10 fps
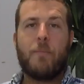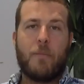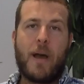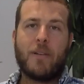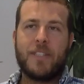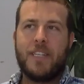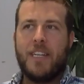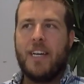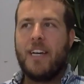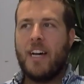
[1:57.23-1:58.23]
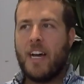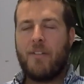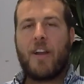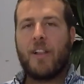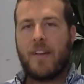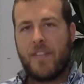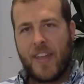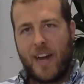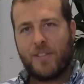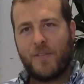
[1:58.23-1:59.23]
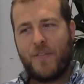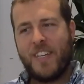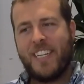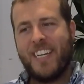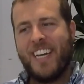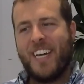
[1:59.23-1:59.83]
up a mountain, around 11,000 feet.